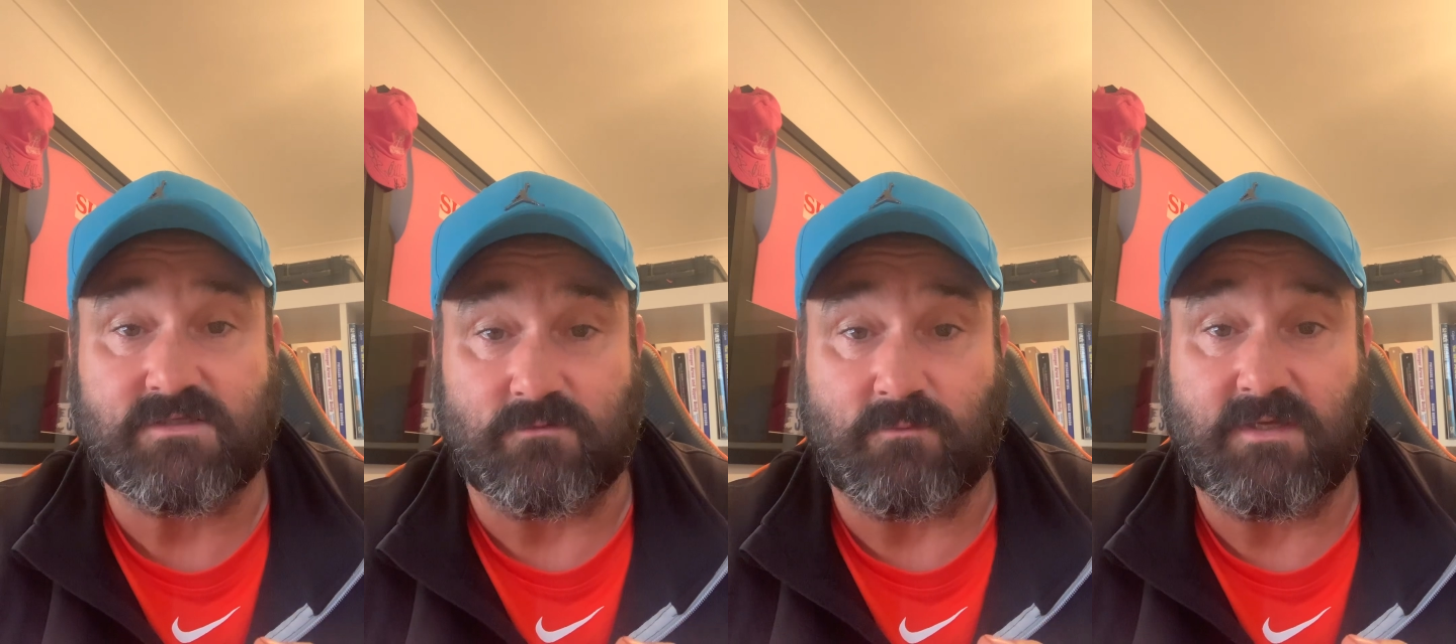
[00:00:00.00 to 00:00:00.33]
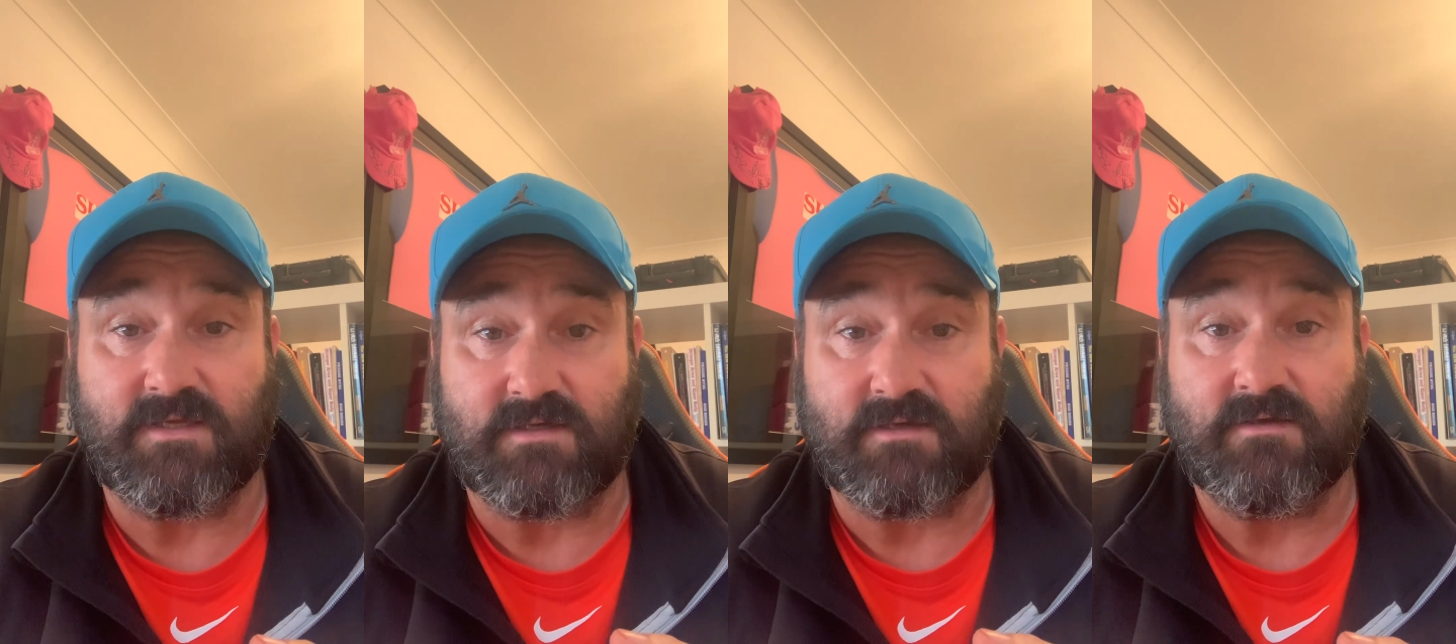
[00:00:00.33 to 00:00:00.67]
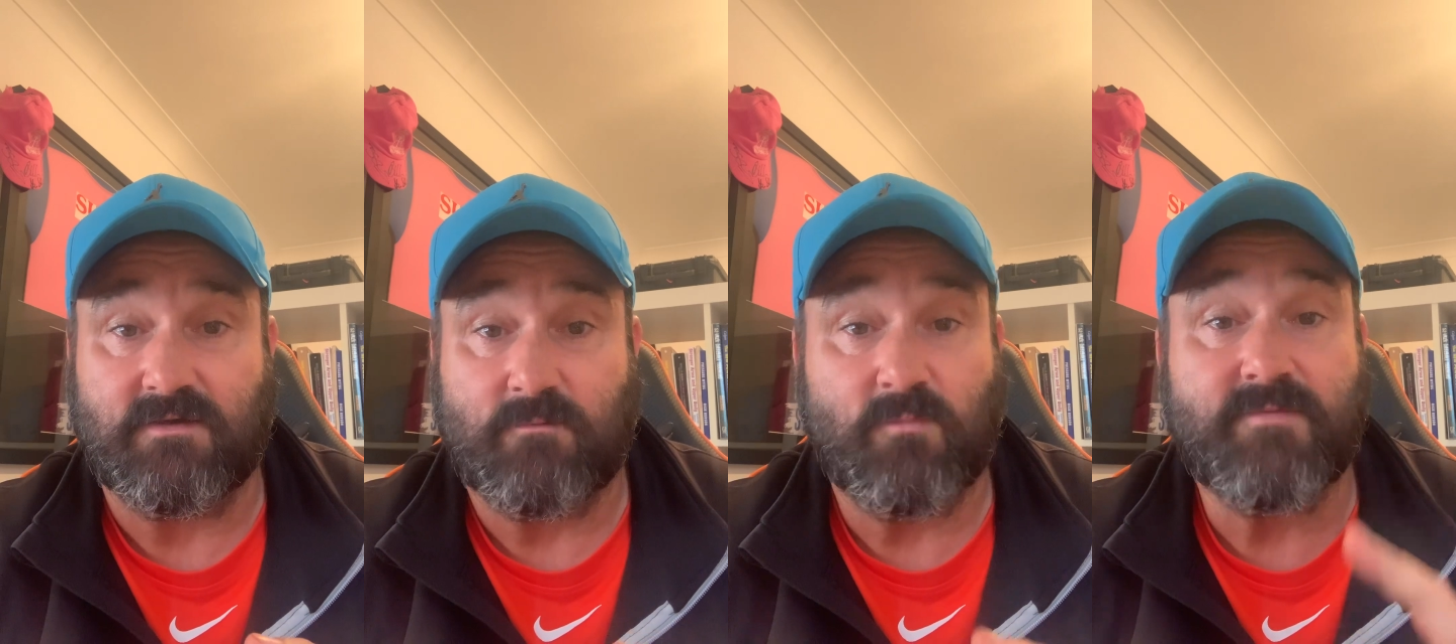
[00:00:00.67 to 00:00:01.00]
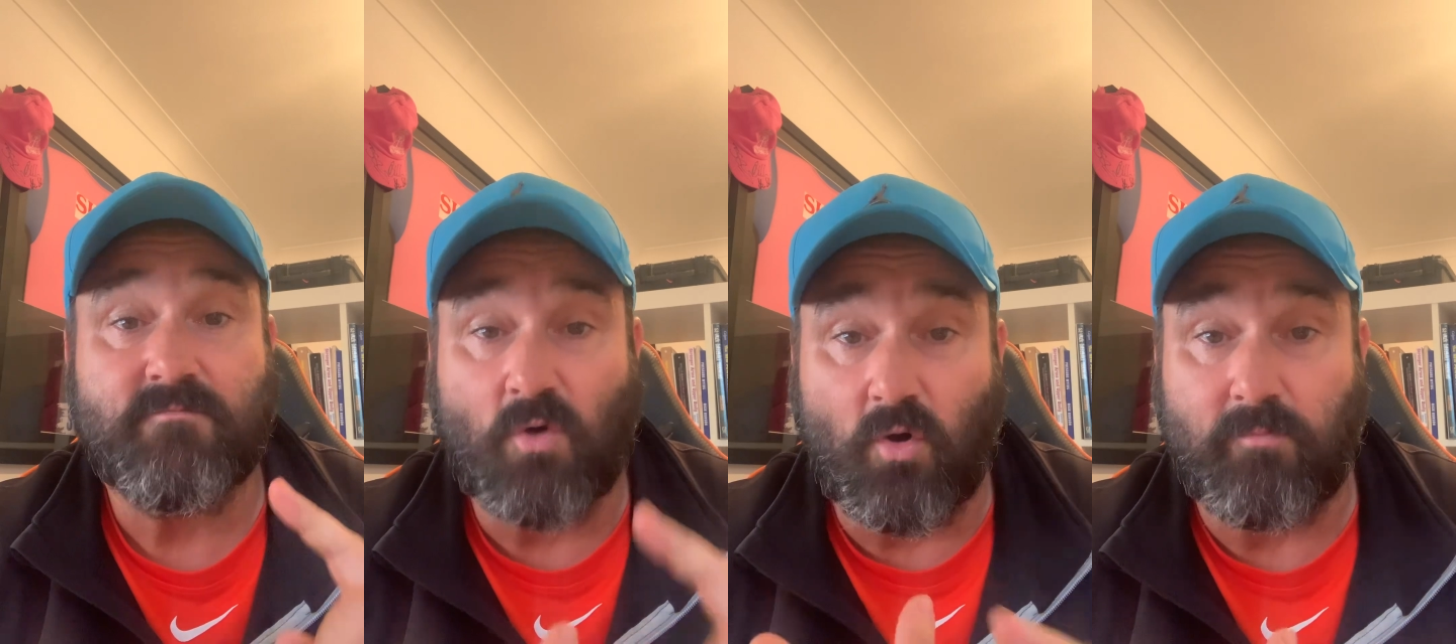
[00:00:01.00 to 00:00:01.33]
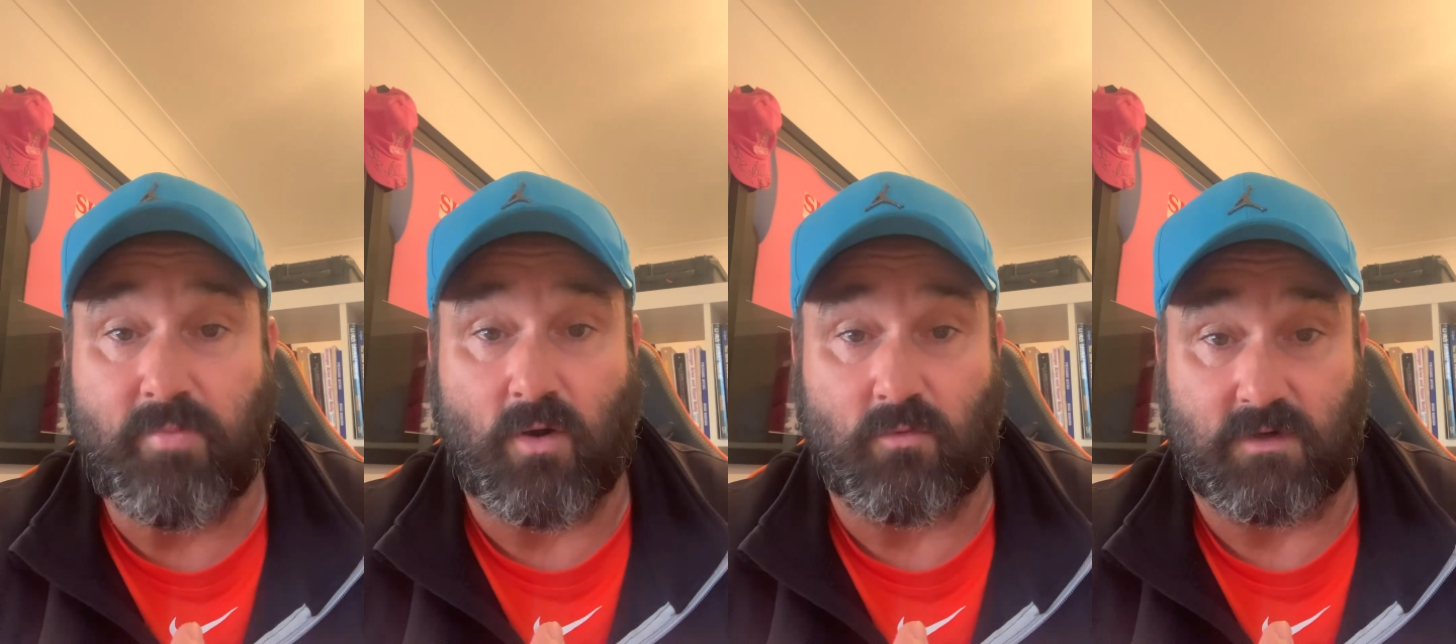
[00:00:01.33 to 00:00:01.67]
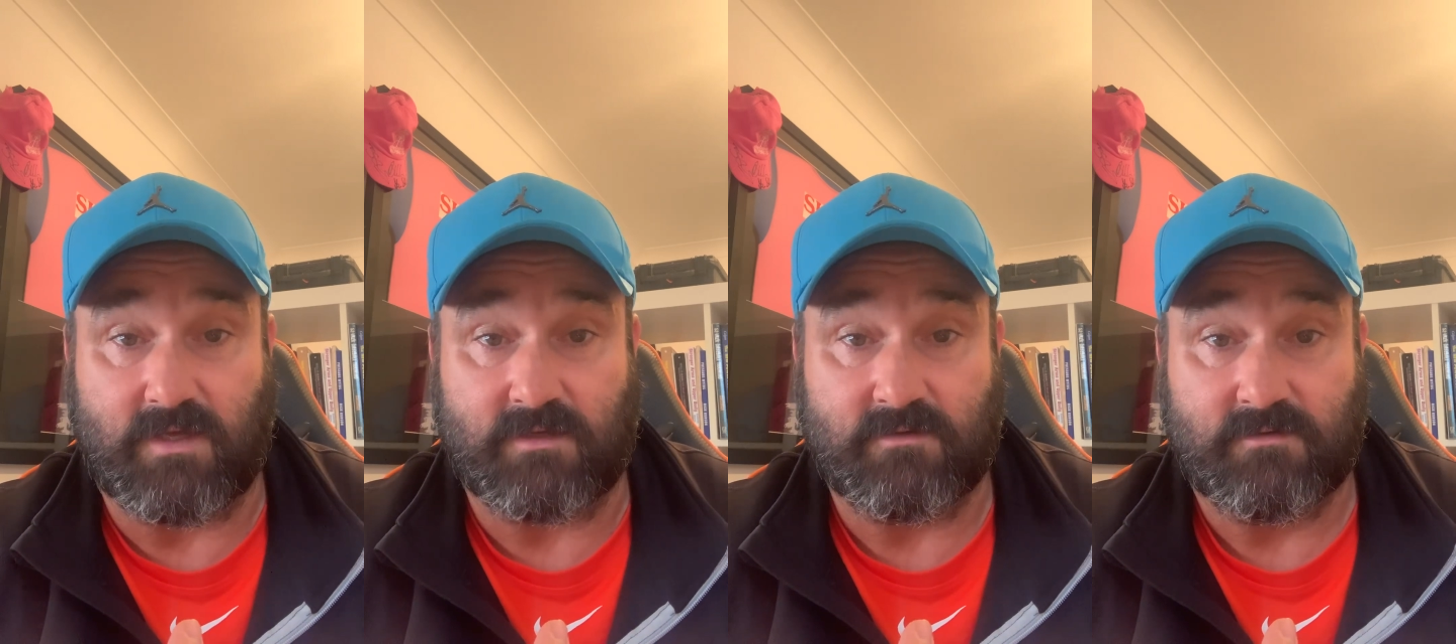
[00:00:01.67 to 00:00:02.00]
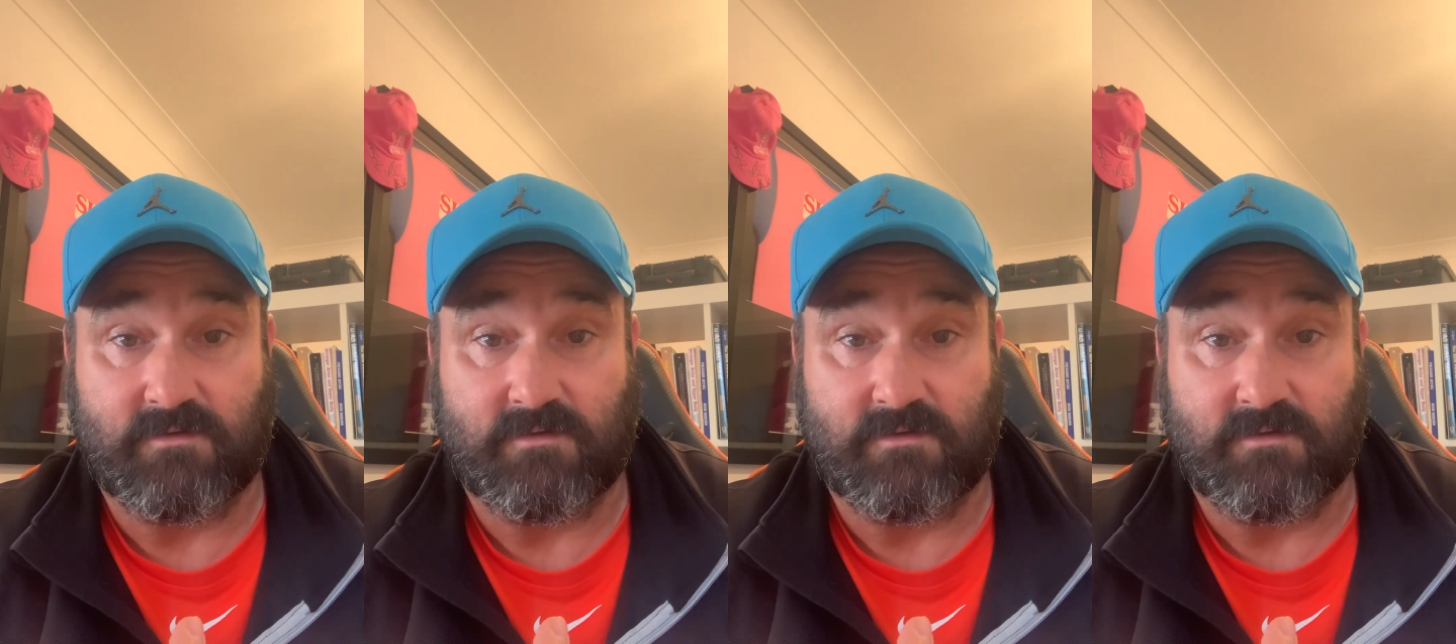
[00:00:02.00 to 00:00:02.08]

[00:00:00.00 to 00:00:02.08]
a week with more bowling.